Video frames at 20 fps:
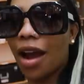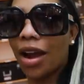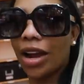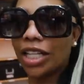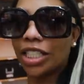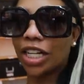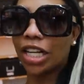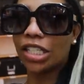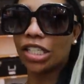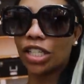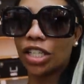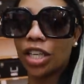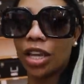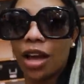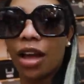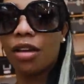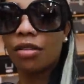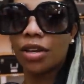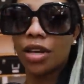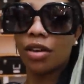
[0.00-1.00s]
All right, y'all, so
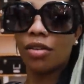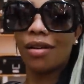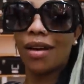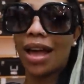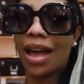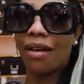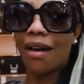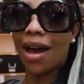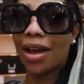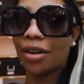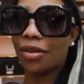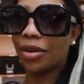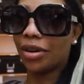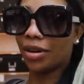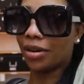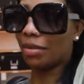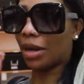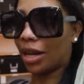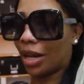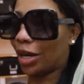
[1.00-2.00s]
y'all know how I don't
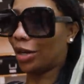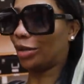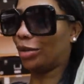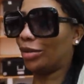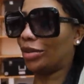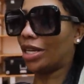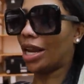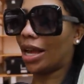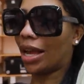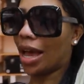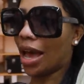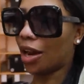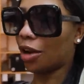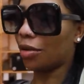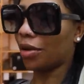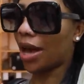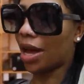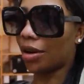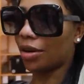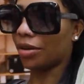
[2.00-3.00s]
earn my clothes. Like, I
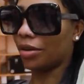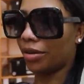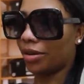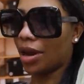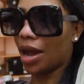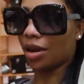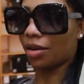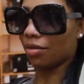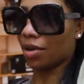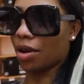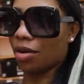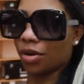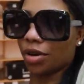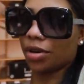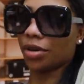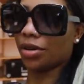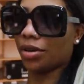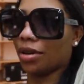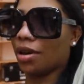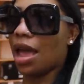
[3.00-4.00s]
don't gotta earn, I don't own to
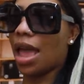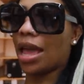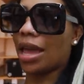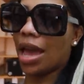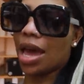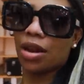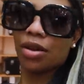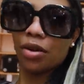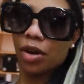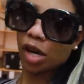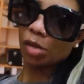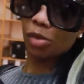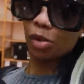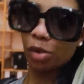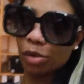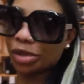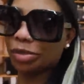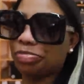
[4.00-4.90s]
earn, I ain't gotta earn a board.